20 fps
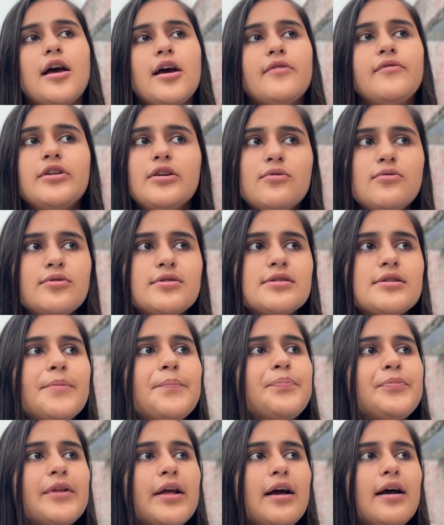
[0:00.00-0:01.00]
We use
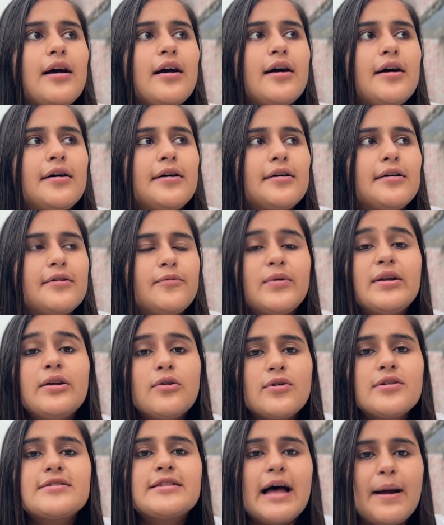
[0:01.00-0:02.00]

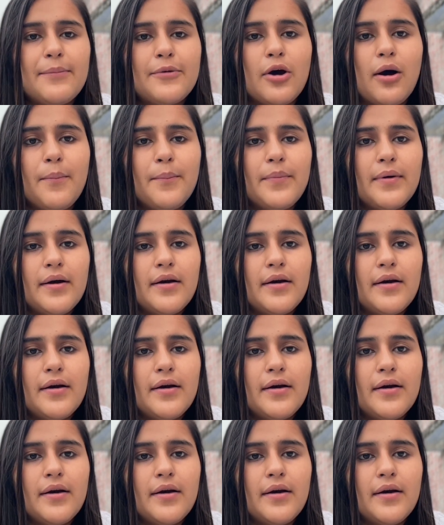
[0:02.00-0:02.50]
Windows laptop.